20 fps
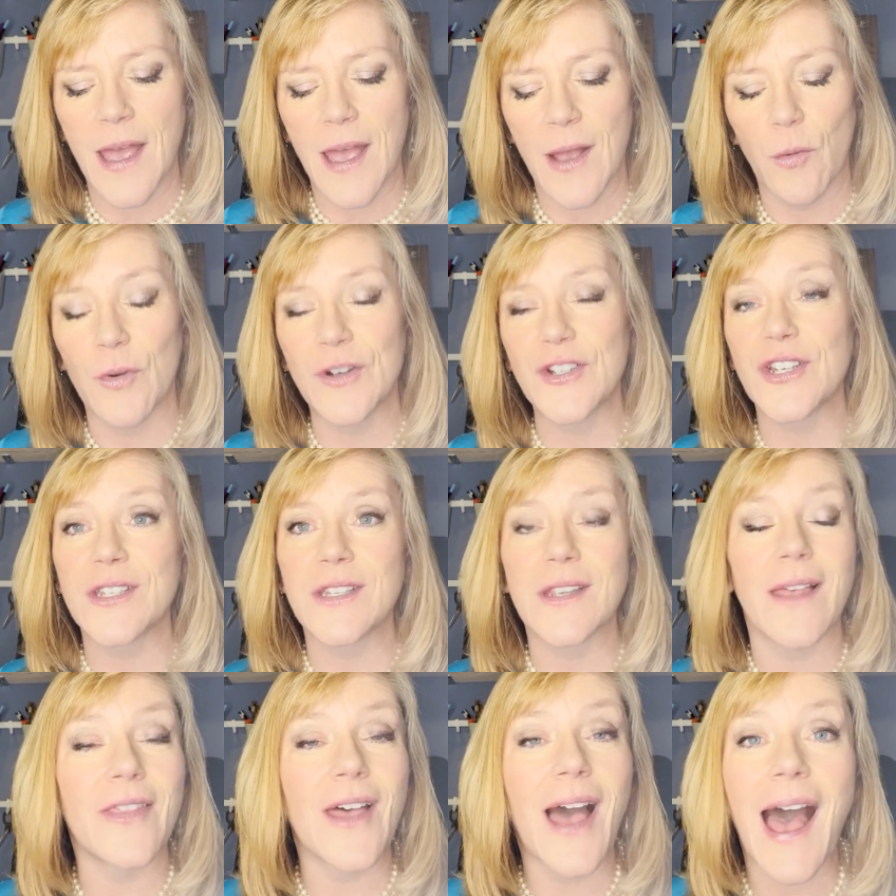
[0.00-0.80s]
which
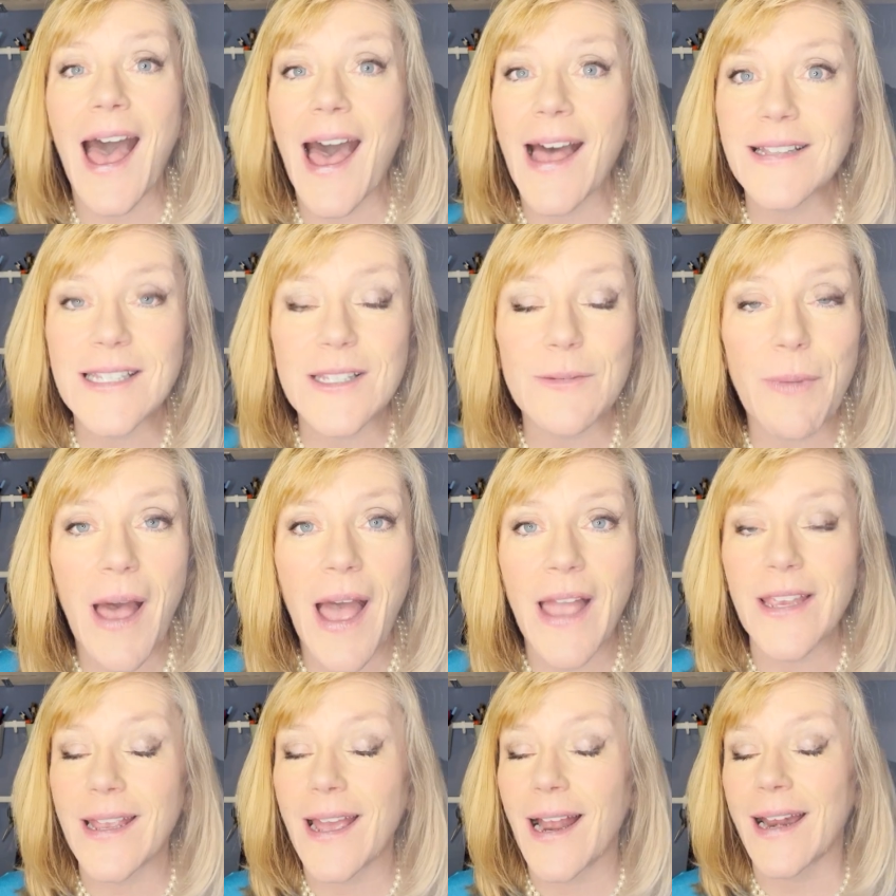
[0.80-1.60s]
is the hot
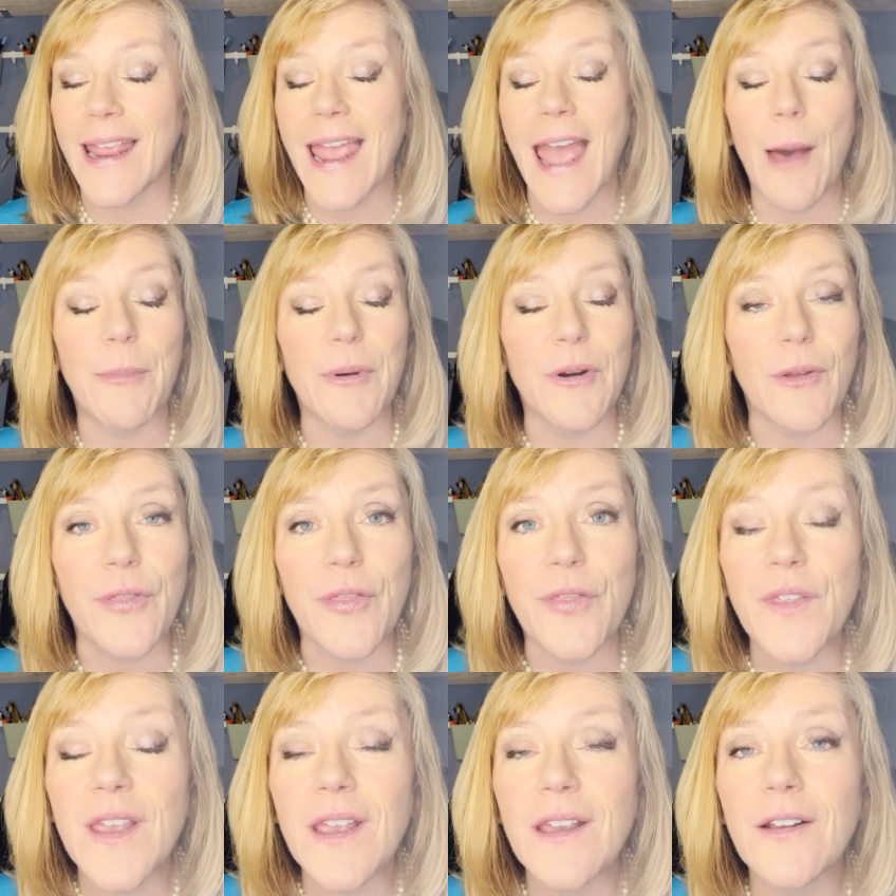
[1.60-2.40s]
spot. You got a Capitol
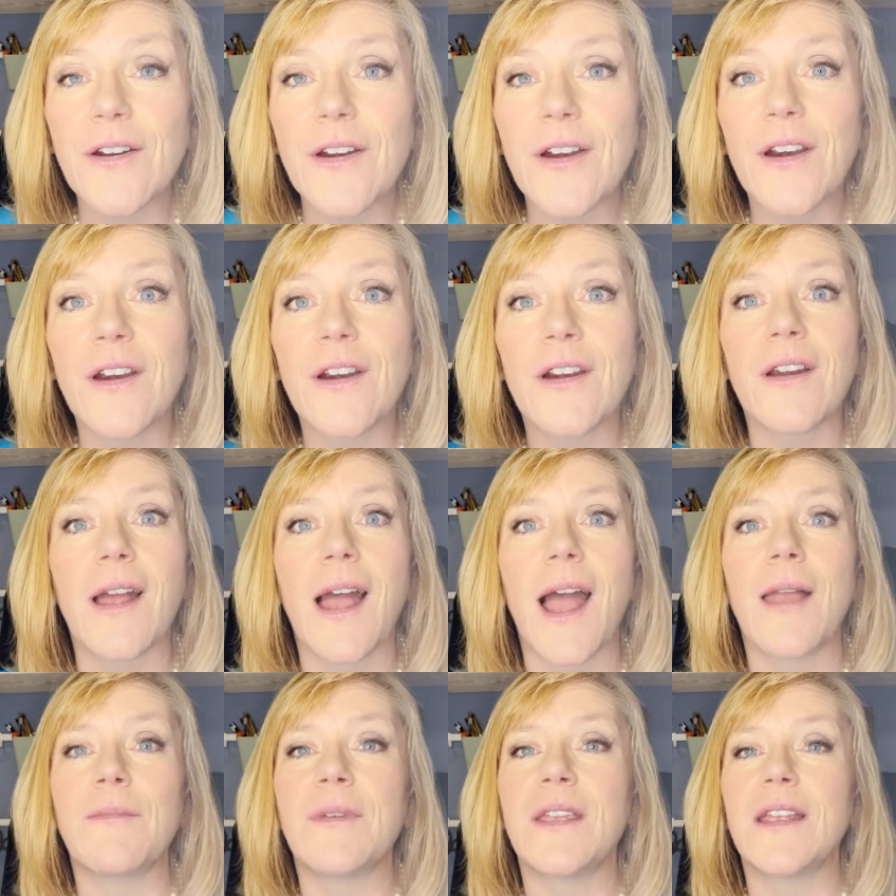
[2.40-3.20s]
Theater.
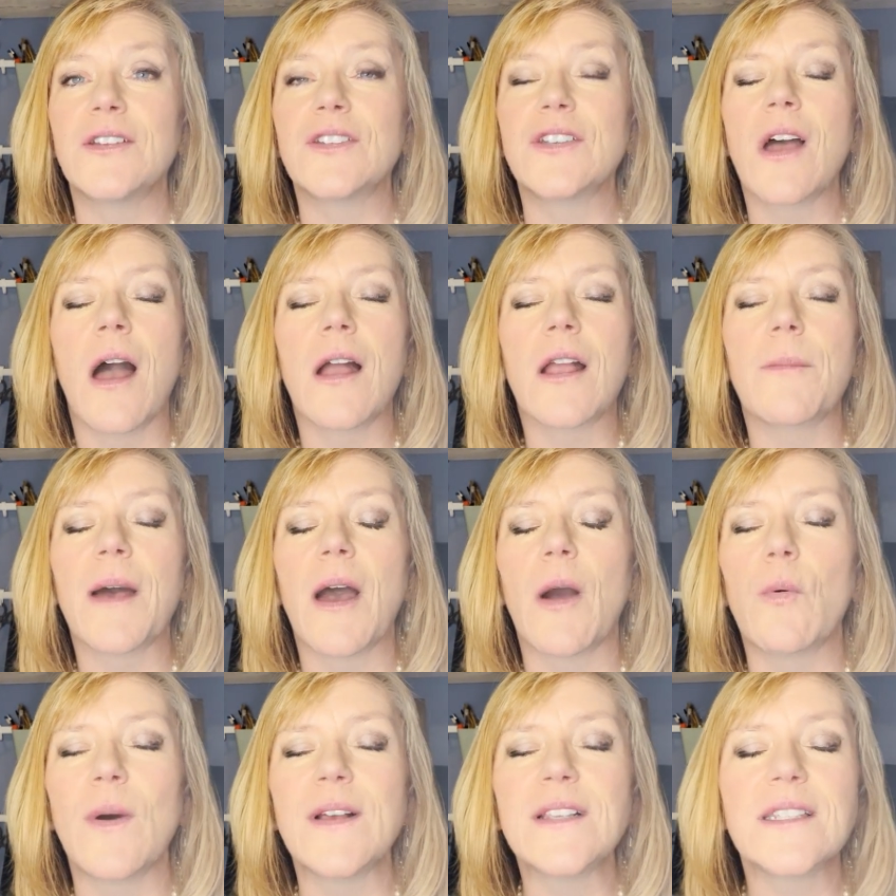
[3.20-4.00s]
I mean, talk
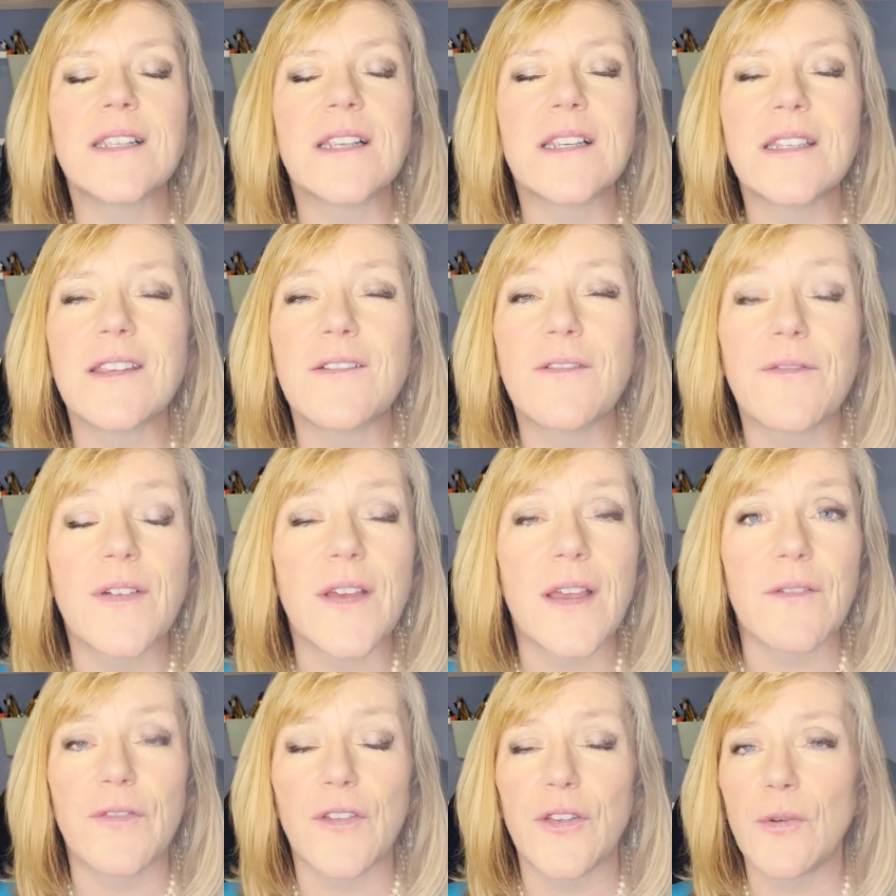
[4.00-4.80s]
about West
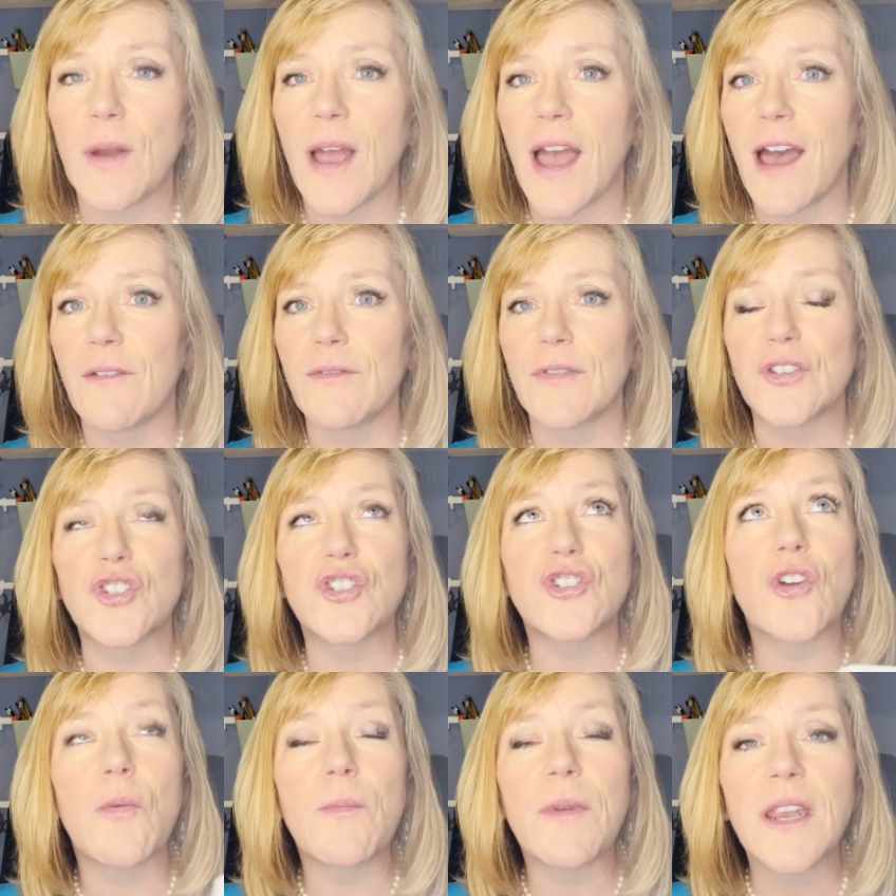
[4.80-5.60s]
65th. You have
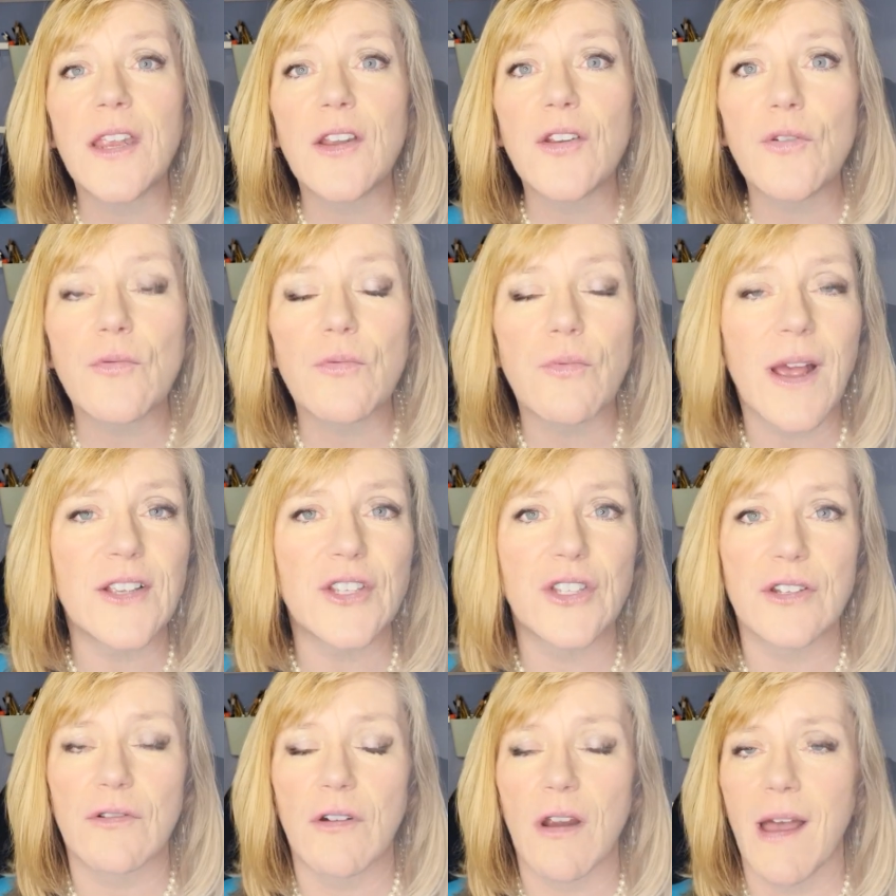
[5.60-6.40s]
so many new
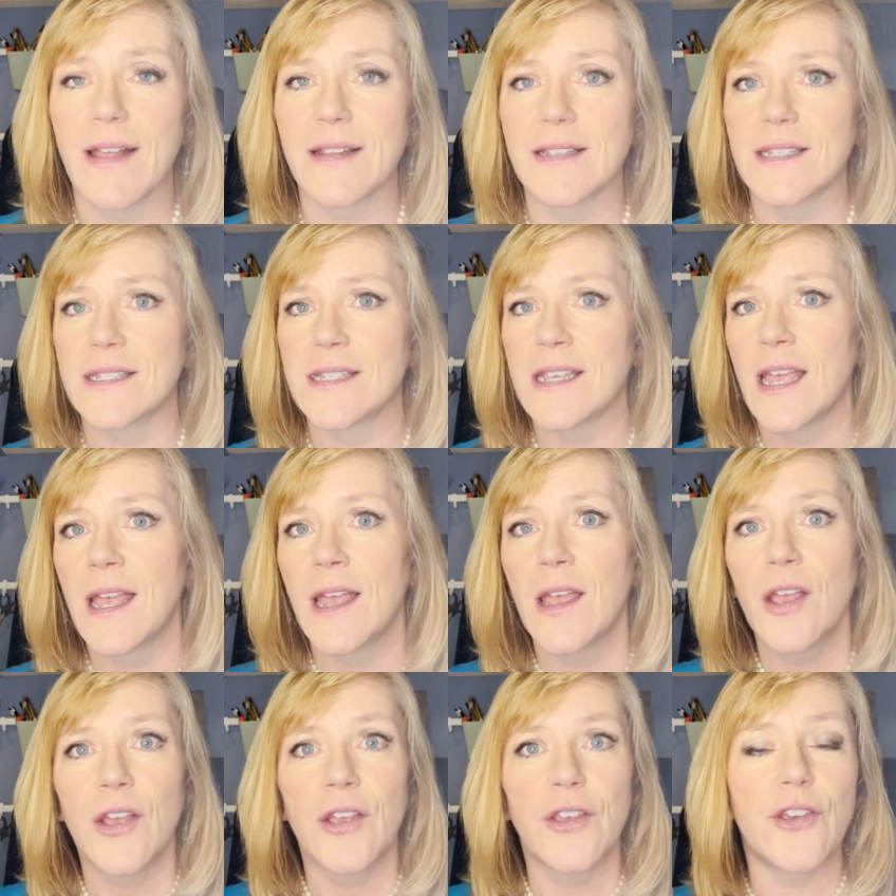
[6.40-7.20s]
restaurants.
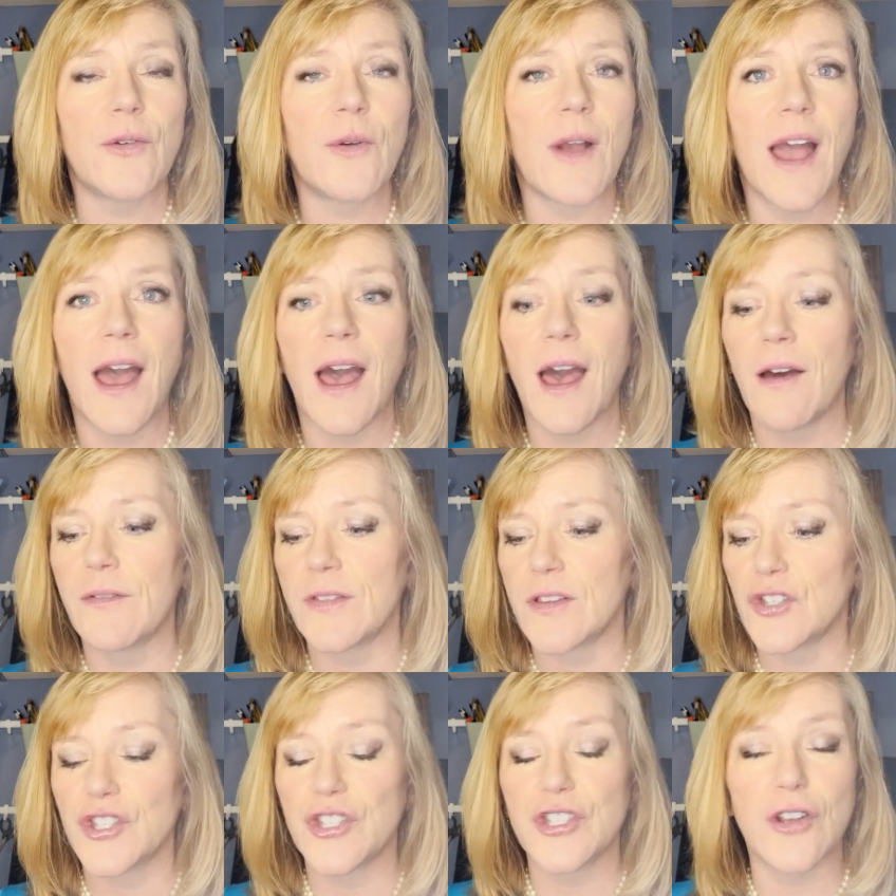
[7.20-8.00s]
You have
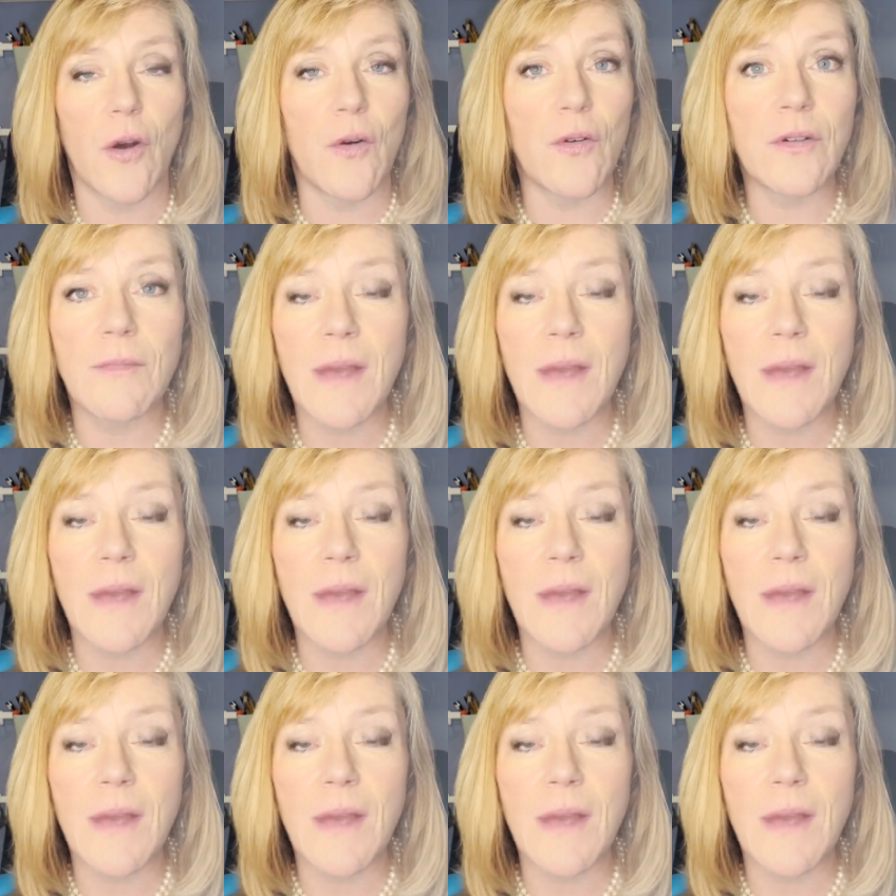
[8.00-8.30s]
Stone